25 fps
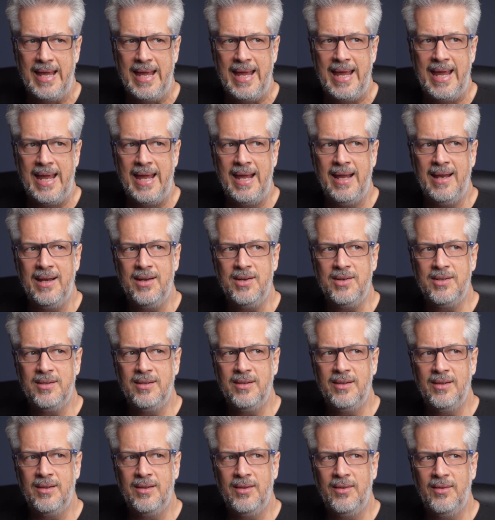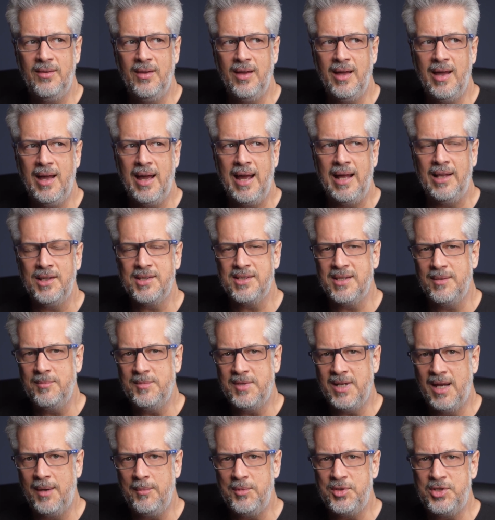And I'll
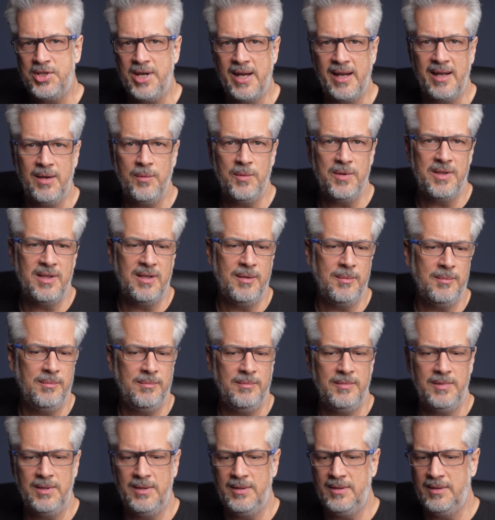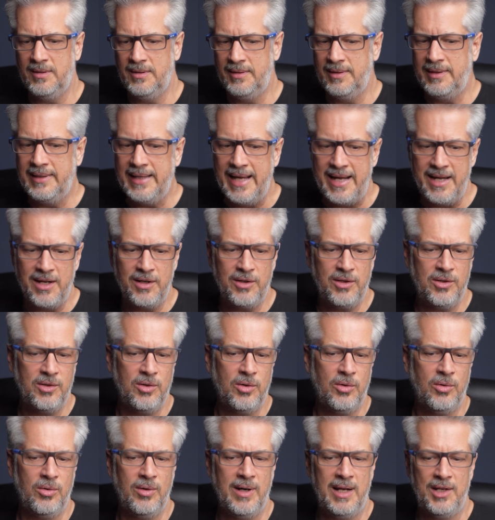sometimes check in with them later,
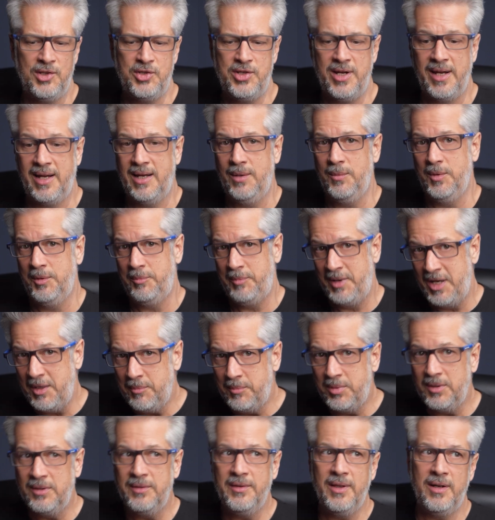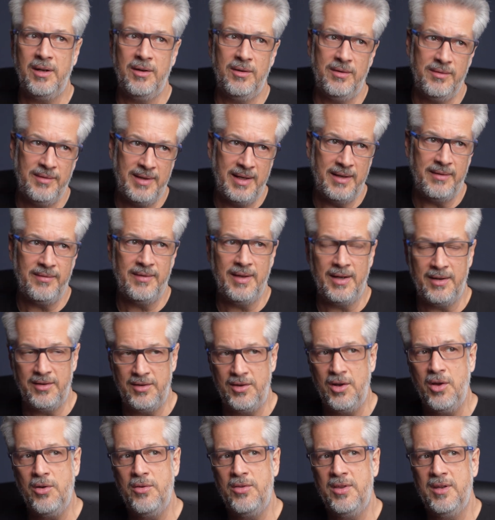or I'll check in with people that
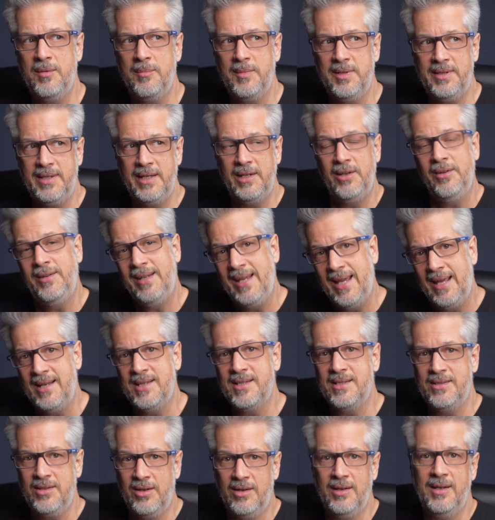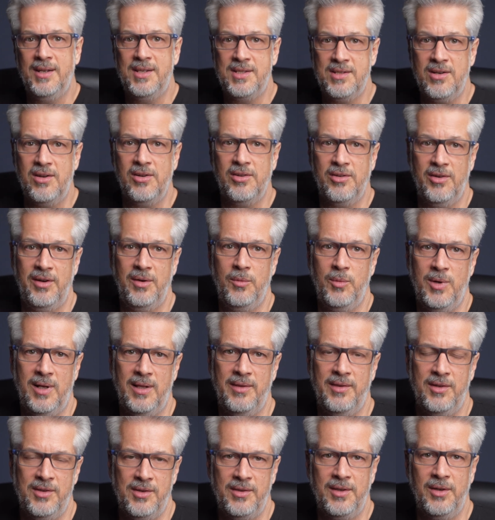know them, and they go, yeah, it's not going
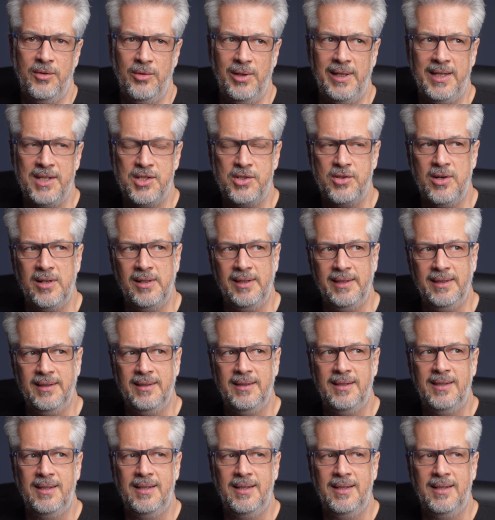well. They're really struggling.